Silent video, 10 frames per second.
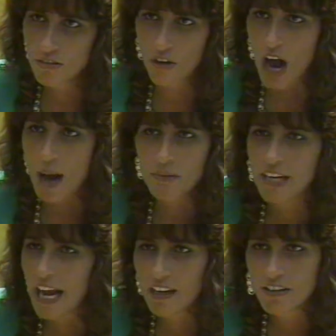you're
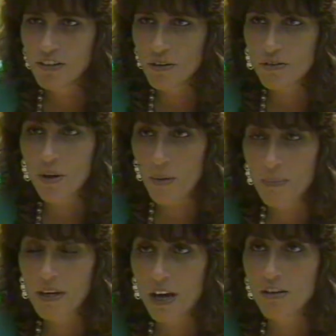obligated to do so, but
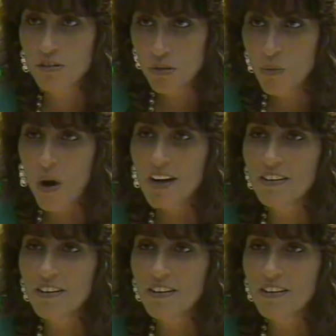because you want to